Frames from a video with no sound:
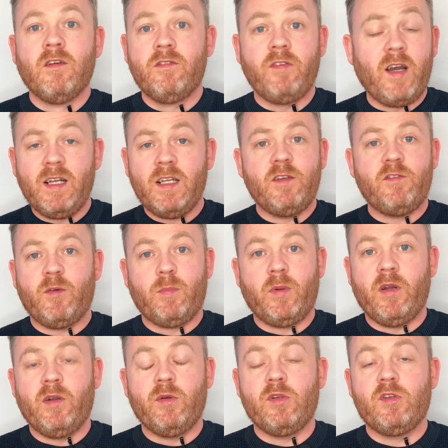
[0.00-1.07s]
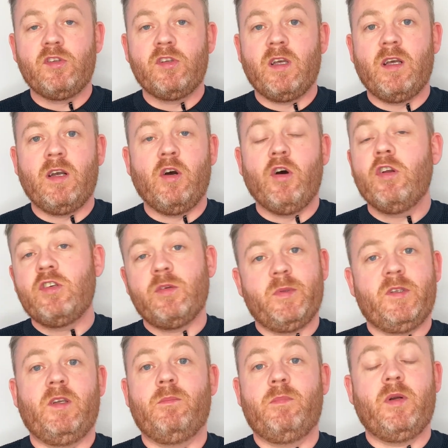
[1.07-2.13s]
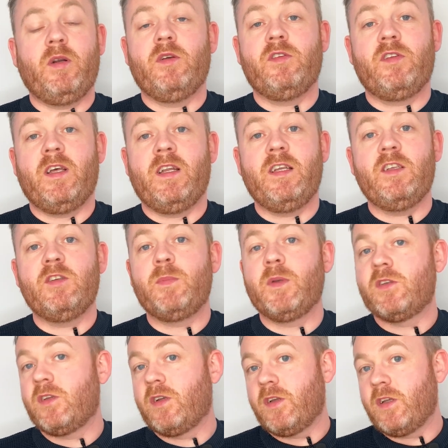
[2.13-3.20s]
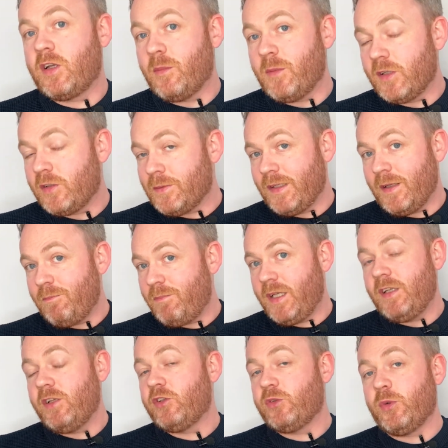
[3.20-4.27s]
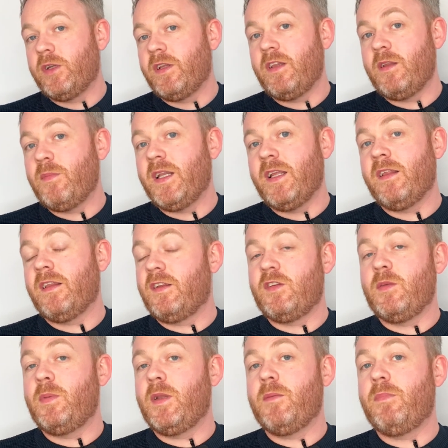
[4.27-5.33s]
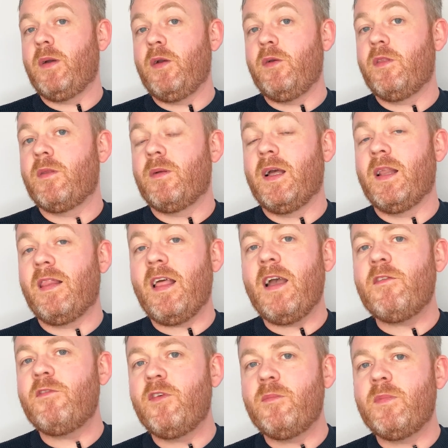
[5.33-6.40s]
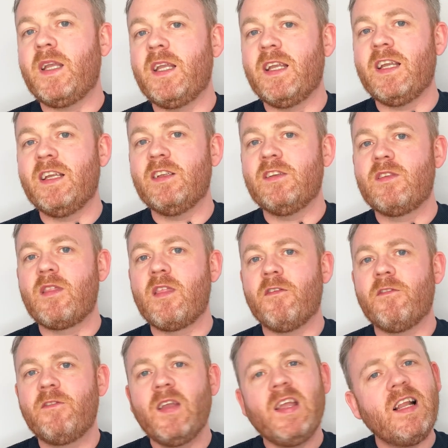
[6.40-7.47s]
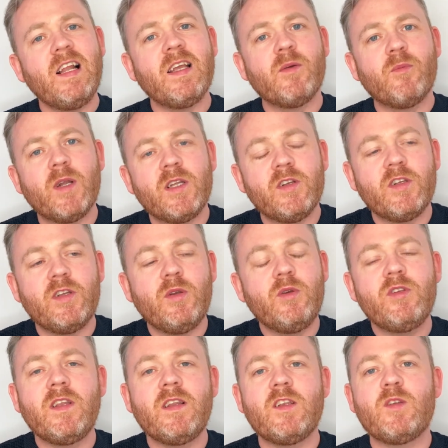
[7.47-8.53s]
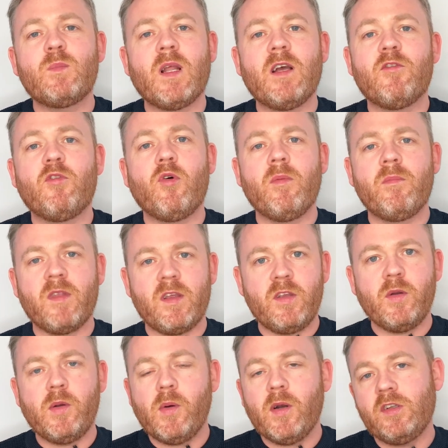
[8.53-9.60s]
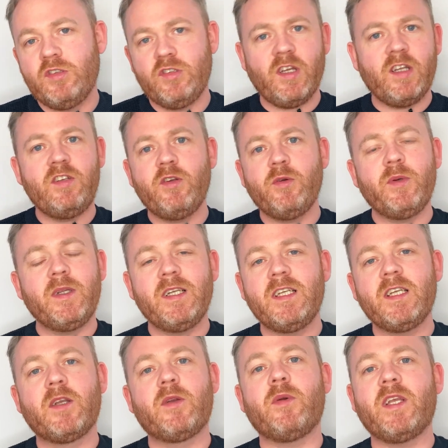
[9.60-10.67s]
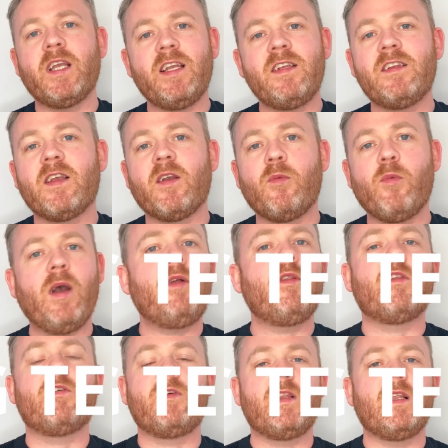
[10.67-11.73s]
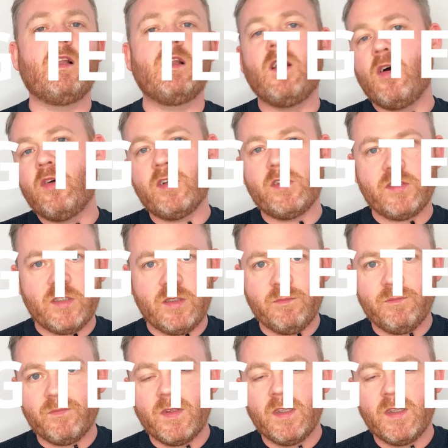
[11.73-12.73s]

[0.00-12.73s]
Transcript: Finally, for pros, 100% pros that is, because I'm going to come on to an ambiguous one in a minute that's a bit of both, and that for me is the feeling when you're using this platform that you are genuinely creating wealth for the long term.